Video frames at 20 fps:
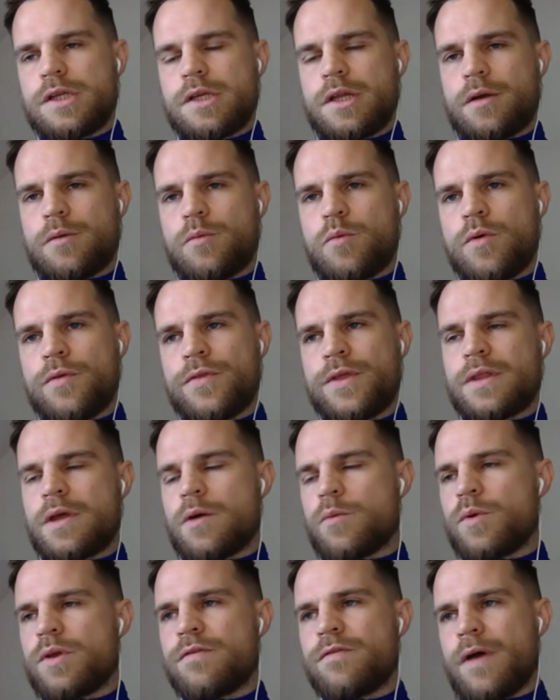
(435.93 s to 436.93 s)
One thing
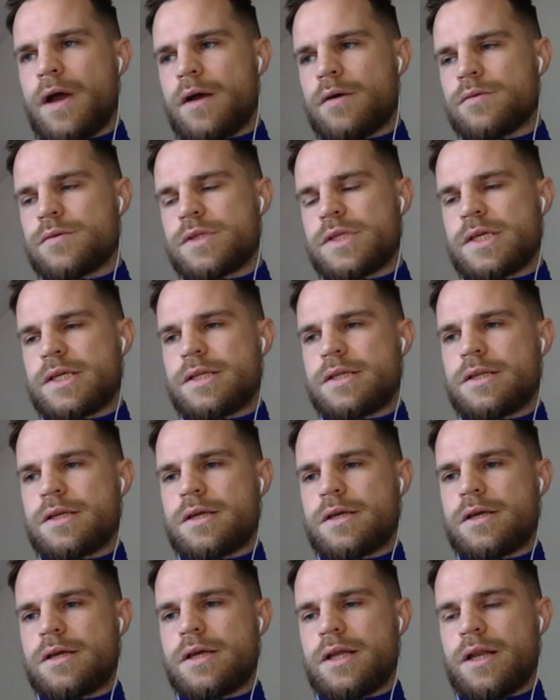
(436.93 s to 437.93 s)
that we found in
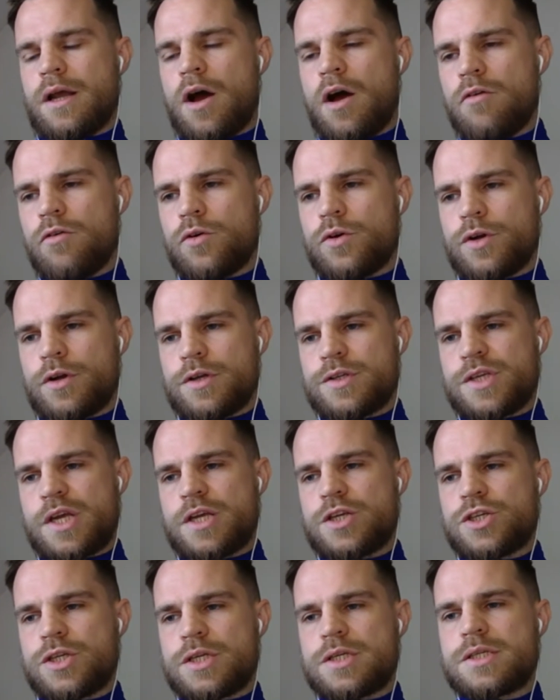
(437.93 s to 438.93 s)
our
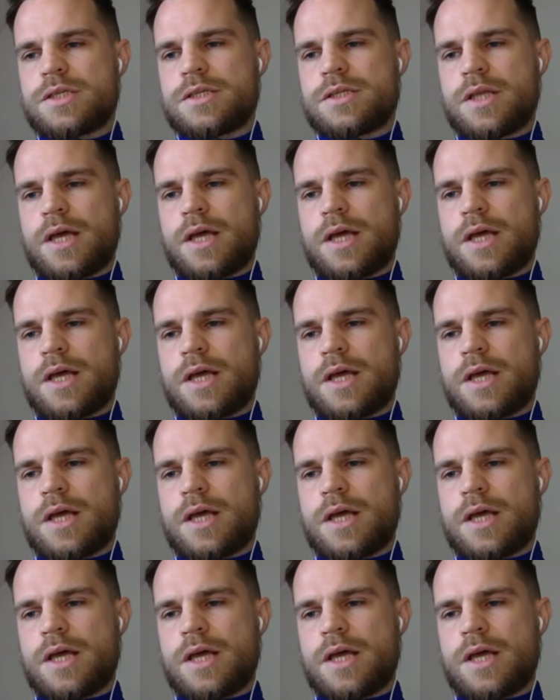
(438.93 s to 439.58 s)
organization is that